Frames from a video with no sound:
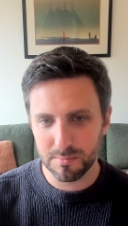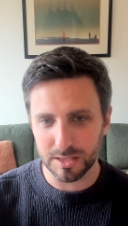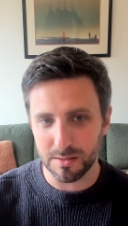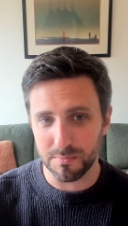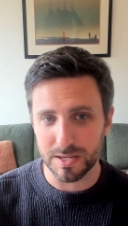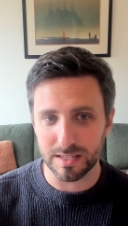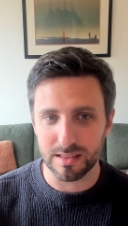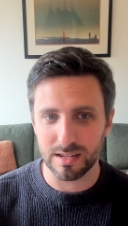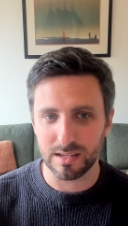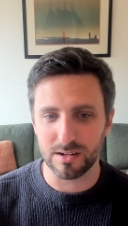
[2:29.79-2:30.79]
But the big
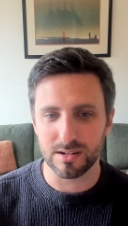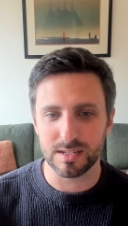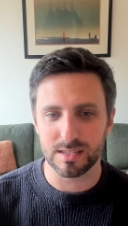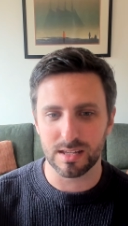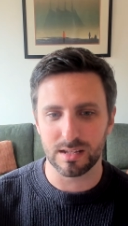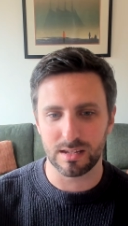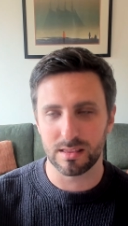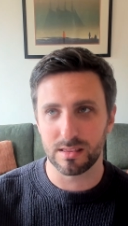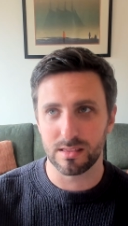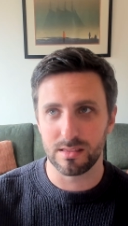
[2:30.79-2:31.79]
thing here is that
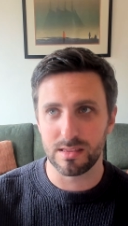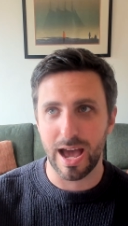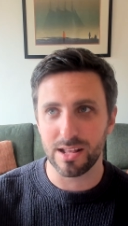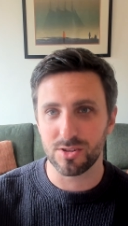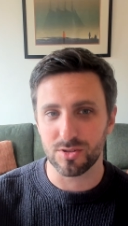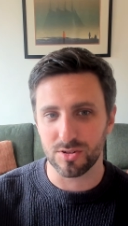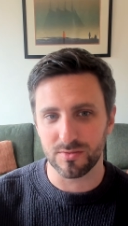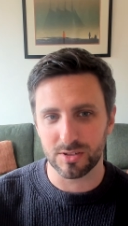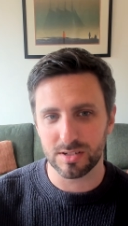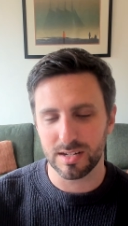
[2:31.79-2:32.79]
that
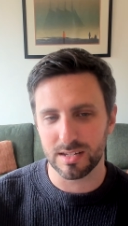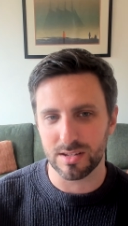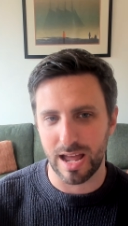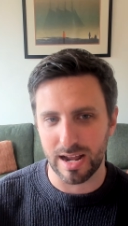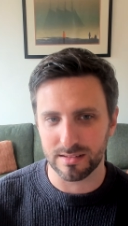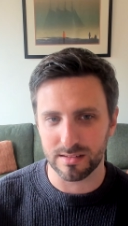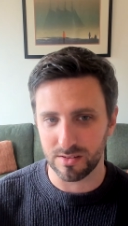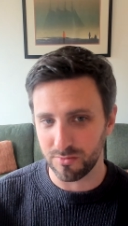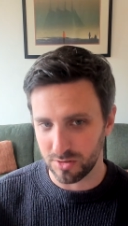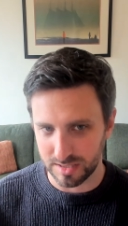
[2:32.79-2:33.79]
server is
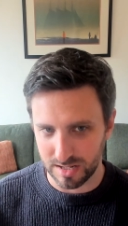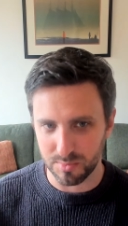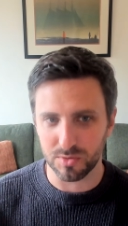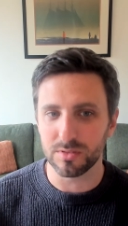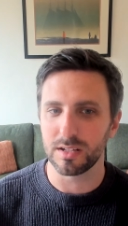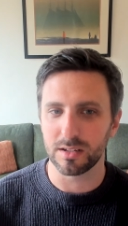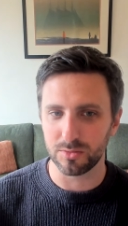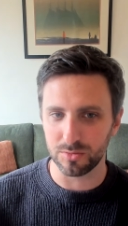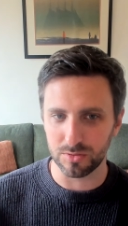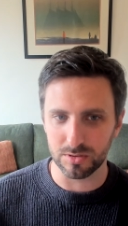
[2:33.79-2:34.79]
accessing, for example, a
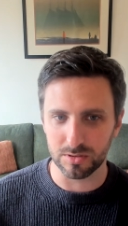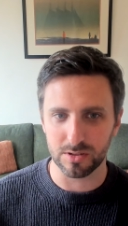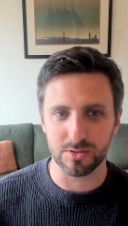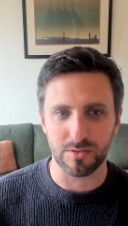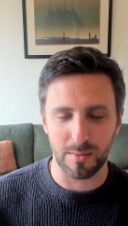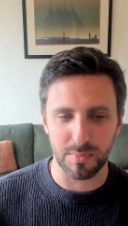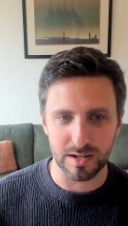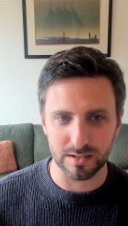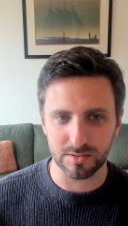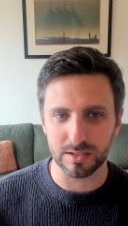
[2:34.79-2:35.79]
Google or a
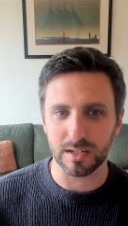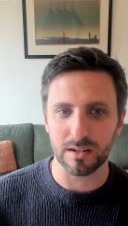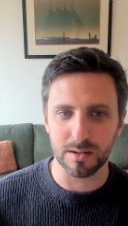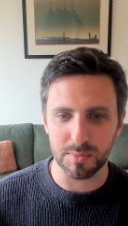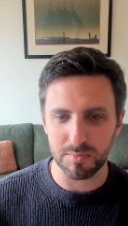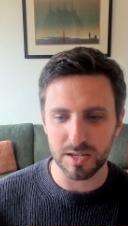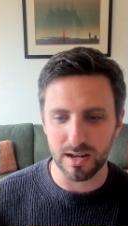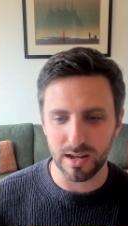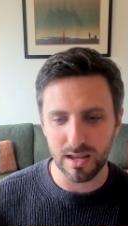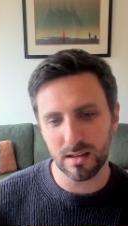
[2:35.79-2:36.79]
Dropbox or a GitHub
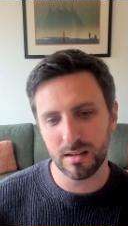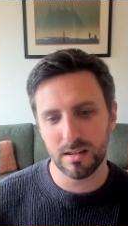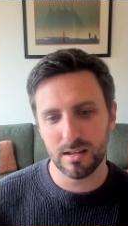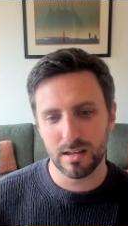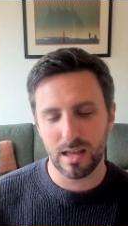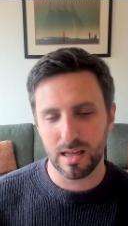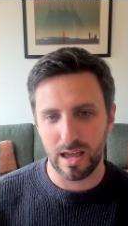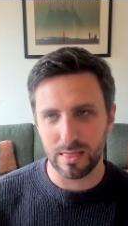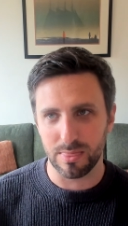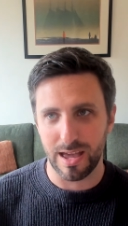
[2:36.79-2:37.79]
API,
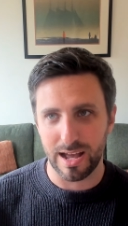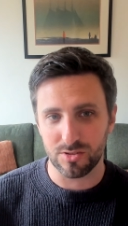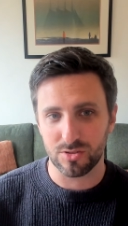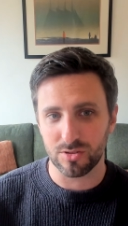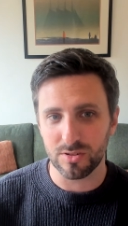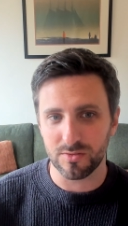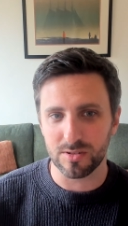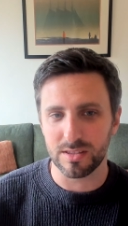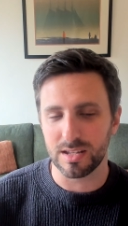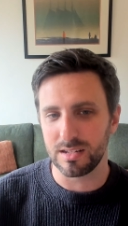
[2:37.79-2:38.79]
and that
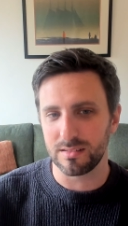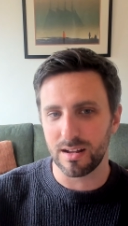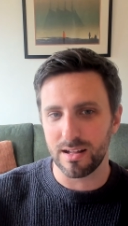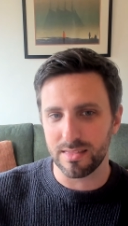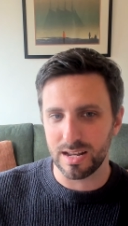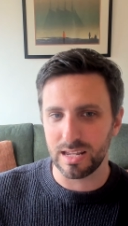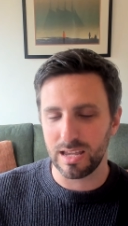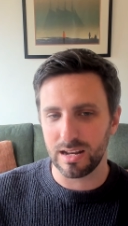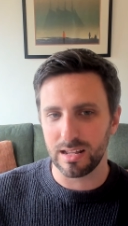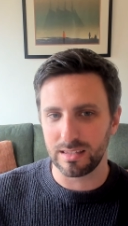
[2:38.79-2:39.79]
server then needs to
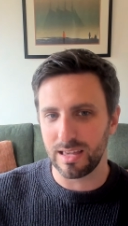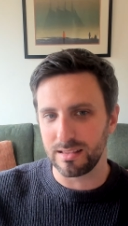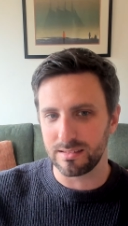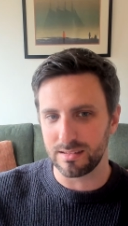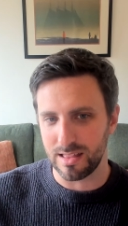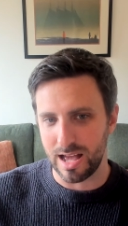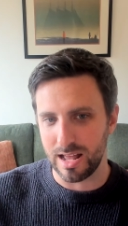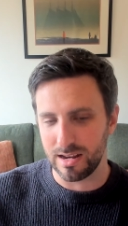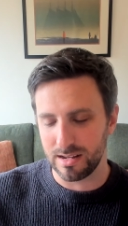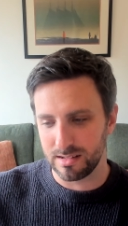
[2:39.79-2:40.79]
authenticate against
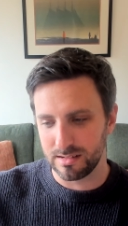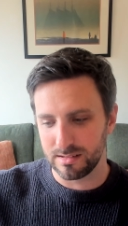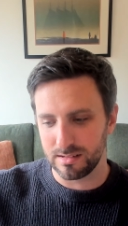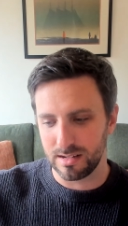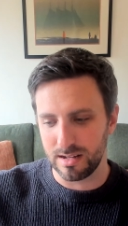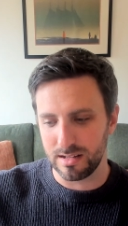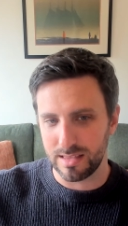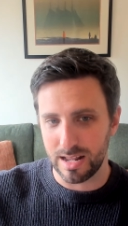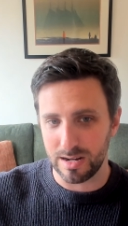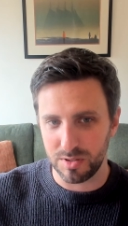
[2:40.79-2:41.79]
that
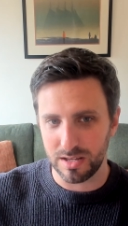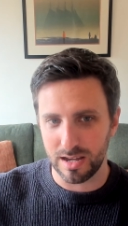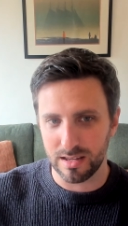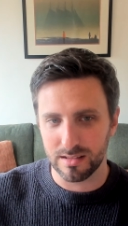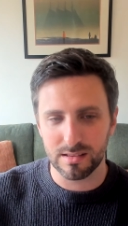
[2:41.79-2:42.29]
API.